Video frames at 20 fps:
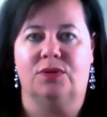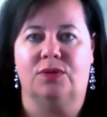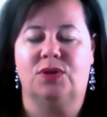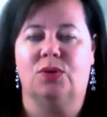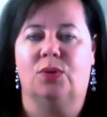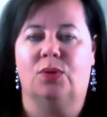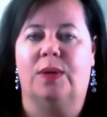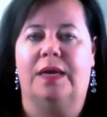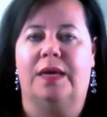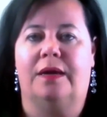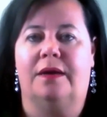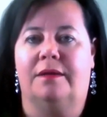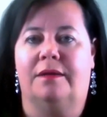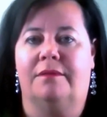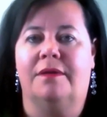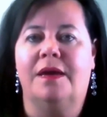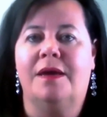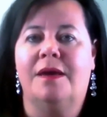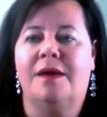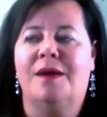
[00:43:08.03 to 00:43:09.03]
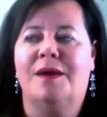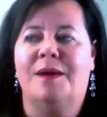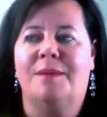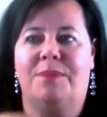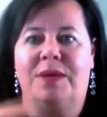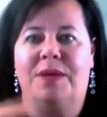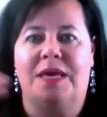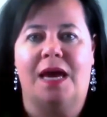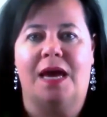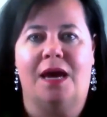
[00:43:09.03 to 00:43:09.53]
So it can
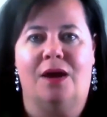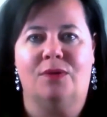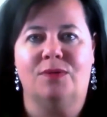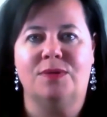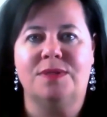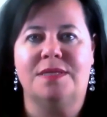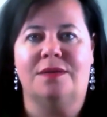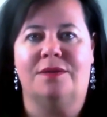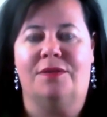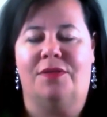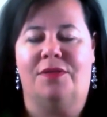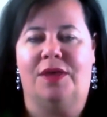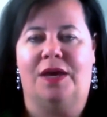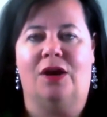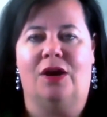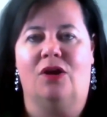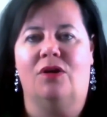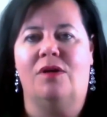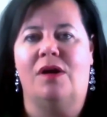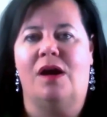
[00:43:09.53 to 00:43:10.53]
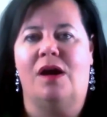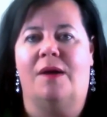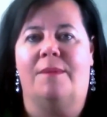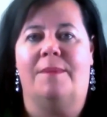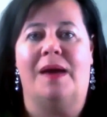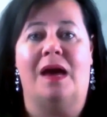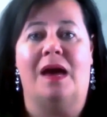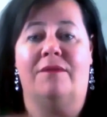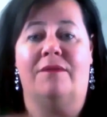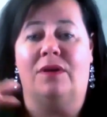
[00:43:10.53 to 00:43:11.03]
be housed there,
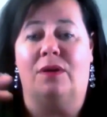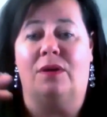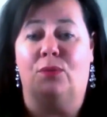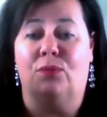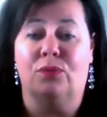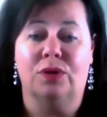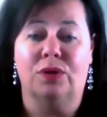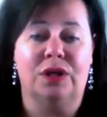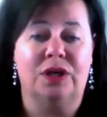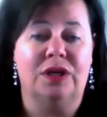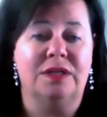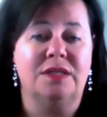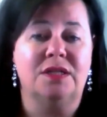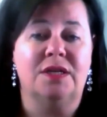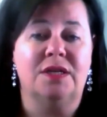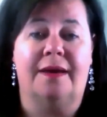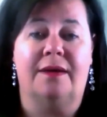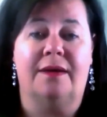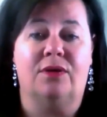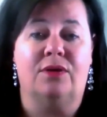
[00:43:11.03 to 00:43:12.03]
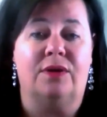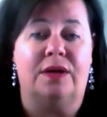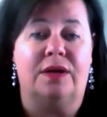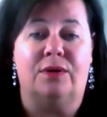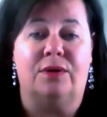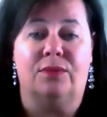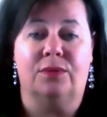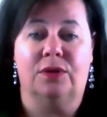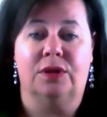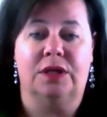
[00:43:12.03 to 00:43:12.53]
have a really good title
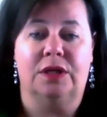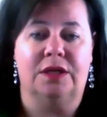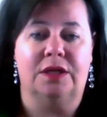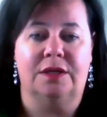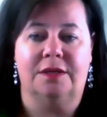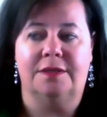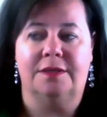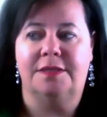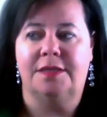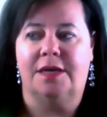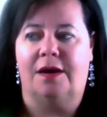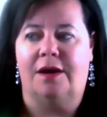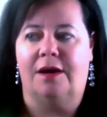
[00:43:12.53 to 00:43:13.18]
and a really good,